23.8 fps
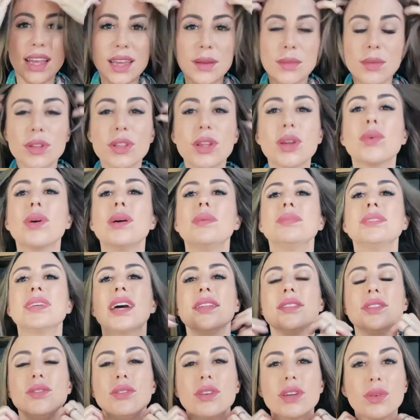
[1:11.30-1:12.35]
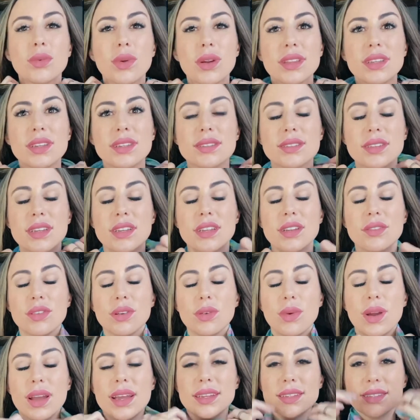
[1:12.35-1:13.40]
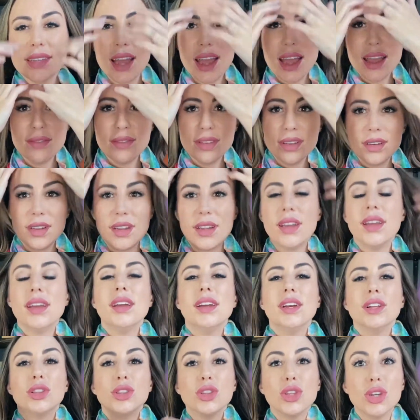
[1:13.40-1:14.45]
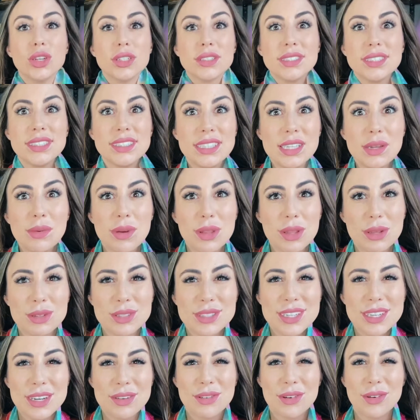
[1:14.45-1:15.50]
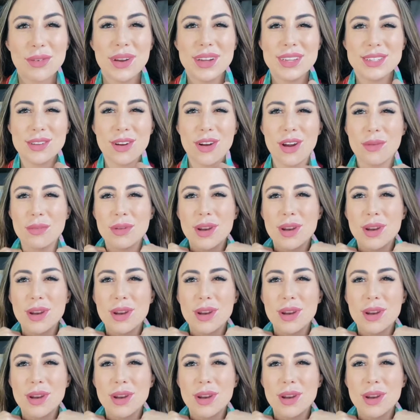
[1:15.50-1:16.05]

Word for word: on their website that you can wear these 10 different ways. I haven't look to see what those 10 different ways are.